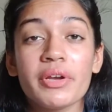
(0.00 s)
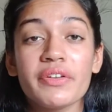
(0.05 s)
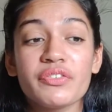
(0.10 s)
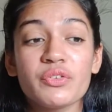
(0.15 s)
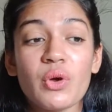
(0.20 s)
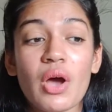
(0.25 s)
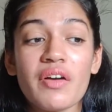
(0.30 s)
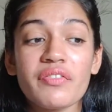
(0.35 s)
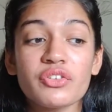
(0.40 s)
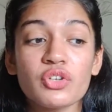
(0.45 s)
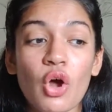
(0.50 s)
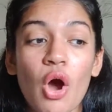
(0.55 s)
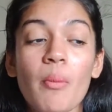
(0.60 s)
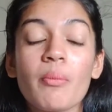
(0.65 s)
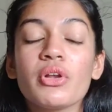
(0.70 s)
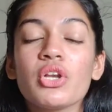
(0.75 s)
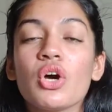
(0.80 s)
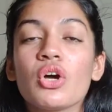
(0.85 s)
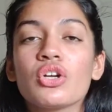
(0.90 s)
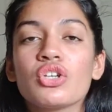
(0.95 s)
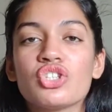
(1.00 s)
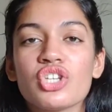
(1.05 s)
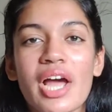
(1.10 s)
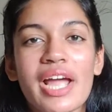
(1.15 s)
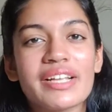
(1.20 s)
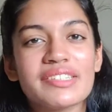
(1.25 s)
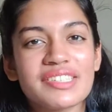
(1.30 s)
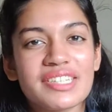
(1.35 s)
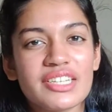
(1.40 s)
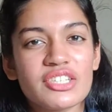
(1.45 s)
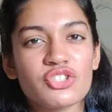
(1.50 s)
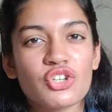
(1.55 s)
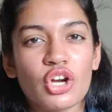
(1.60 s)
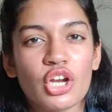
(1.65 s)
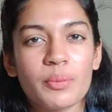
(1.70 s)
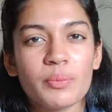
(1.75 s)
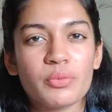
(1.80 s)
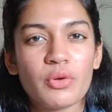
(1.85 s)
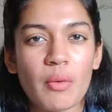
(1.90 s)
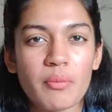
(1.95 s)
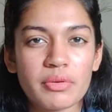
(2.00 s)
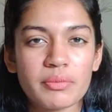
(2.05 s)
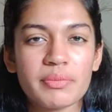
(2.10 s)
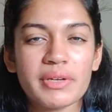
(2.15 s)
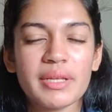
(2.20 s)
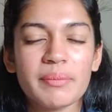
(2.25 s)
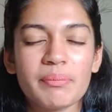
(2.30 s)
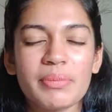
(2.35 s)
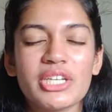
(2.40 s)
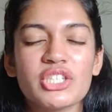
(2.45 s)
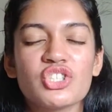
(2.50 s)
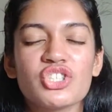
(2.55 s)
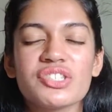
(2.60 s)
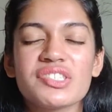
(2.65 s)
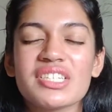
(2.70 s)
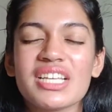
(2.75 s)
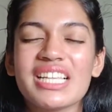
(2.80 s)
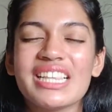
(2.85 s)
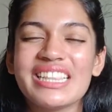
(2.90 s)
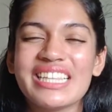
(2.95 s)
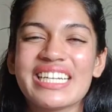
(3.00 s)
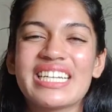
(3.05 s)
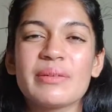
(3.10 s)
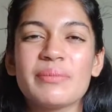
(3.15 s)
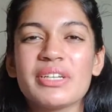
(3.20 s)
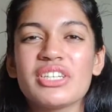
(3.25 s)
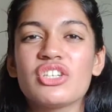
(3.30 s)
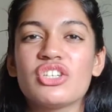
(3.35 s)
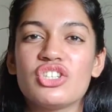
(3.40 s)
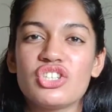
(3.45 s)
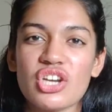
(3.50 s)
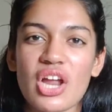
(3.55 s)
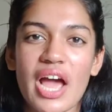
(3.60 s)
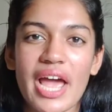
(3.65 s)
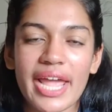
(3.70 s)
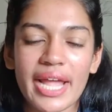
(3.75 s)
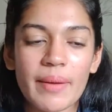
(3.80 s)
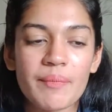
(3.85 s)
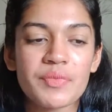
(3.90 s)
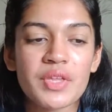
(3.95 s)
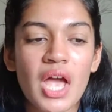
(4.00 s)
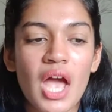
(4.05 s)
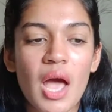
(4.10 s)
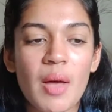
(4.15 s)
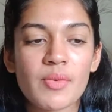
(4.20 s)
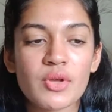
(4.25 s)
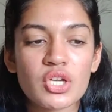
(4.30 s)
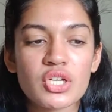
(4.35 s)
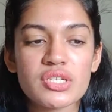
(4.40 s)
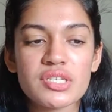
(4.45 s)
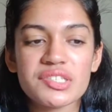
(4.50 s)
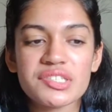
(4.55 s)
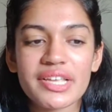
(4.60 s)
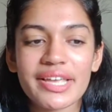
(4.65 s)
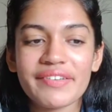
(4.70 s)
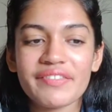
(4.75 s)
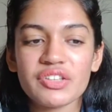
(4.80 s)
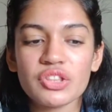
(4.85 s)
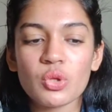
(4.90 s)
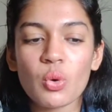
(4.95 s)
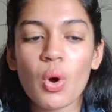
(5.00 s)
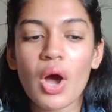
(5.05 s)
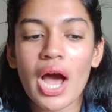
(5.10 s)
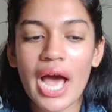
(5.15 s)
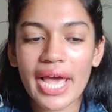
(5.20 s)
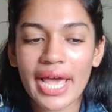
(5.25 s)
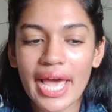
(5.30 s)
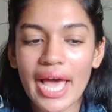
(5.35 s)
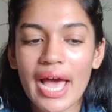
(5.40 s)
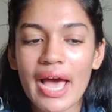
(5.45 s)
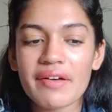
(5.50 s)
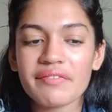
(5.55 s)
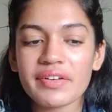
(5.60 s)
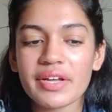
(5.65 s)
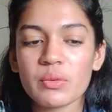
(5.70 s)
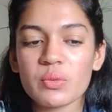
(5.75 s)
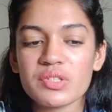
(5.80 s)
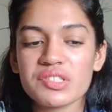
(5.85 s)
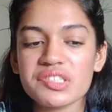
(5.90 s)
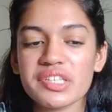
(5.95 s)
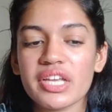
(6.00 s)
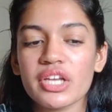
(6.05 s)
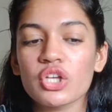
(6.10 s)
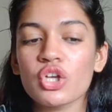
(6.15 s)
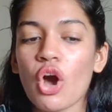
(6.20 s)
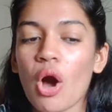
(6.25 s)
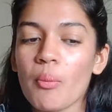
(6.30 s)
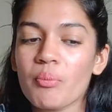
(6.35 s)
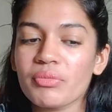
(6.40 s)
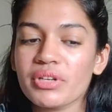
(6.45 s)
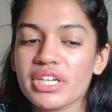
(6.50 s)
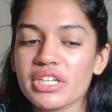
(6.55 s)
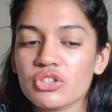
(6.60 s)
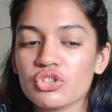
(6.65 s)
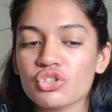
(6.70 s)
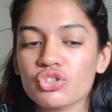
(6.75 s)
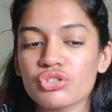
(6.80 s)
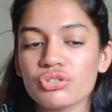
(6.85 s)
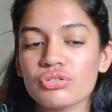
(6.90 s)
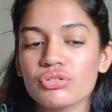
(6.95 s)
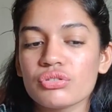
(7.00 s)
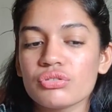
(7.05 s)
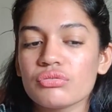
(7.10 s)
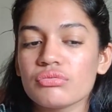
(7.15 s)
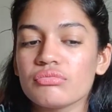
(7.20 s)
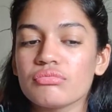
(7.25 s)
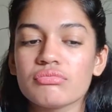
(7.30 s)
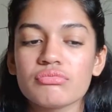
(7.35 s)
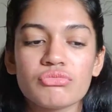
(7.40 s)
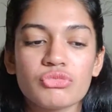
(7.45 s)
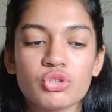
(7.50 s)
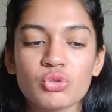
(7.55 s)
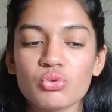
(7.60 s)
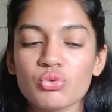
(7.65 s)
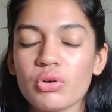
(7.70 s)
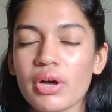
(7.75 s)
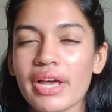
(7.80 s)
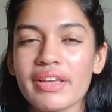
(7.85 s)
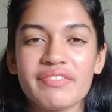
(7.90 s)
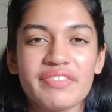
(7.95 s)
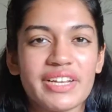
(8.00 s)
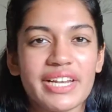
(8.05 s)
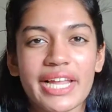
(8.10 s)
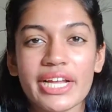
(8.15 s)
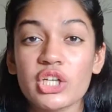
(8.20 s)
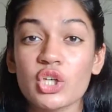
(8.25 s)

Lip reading: But if you have normal or dry skin, it's going to probably be just a little bit drying. Because even though I have, I would say, combination to, I feel